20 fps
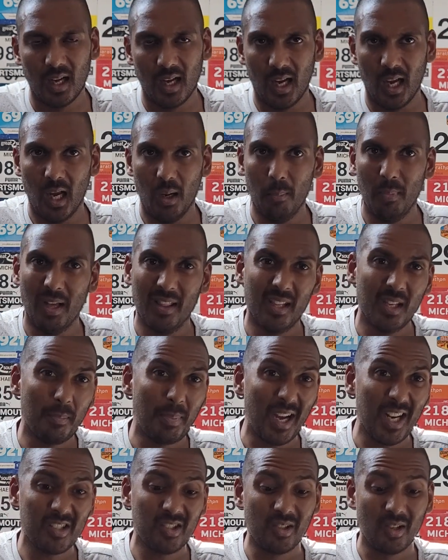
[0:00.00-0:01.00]
And then
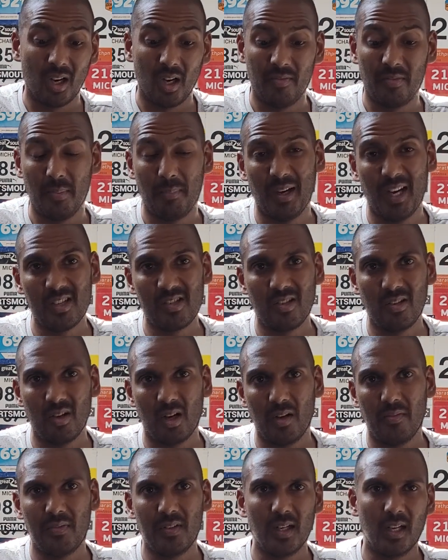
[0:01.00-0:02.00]
the battery life,
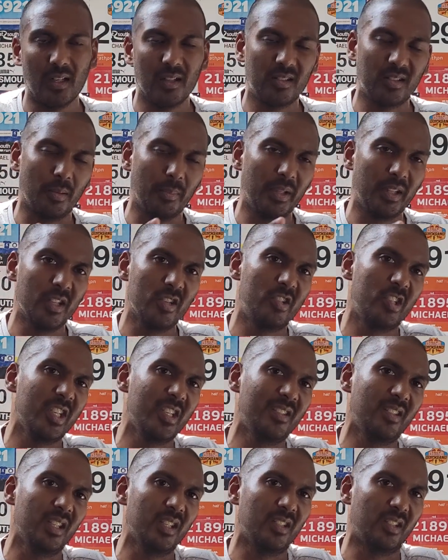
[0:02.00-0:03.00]
you know, that's something the
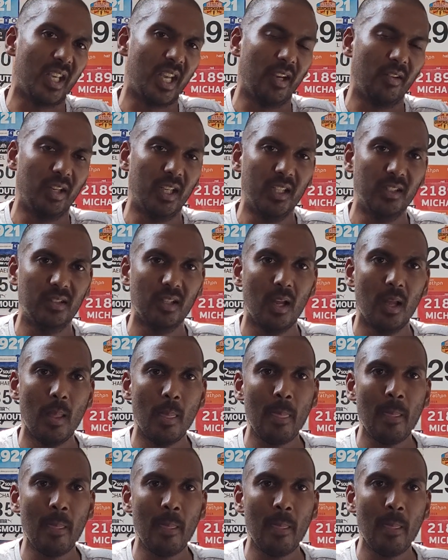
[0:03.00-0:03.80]
GT series